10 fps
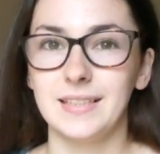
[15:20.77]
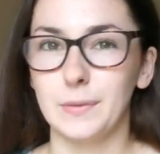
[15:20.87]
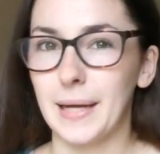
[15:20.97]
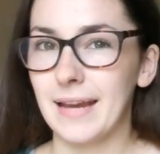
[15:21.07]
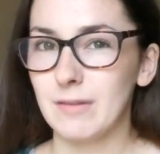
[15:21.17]

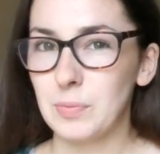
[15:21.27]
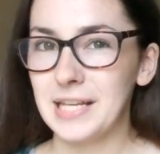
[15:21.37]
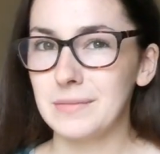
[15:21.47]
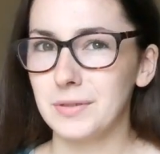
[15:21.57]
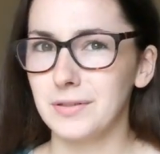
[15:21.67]
do I get a
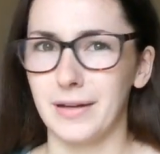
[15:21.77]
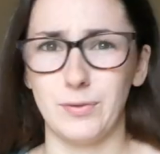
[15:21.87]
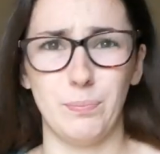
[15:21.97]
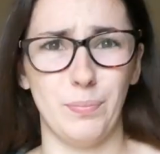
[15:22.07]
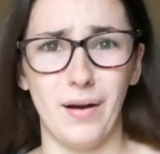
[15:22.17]
replacement? Do I
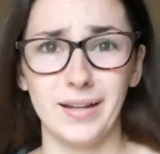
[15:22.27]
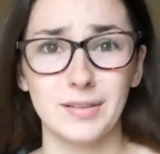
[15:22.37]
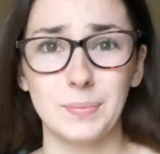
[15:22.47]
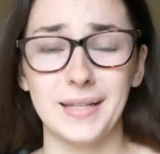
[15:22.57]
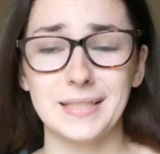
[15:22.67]
have to buy
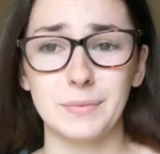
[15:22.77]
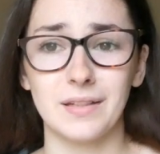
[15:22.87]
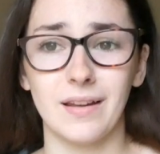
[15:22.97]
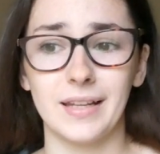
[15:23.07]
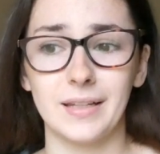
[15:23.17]
a
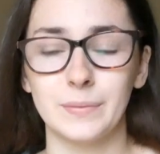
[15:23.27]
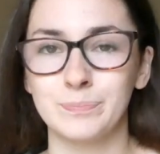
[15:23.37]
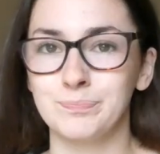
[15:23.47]
replacement? Like,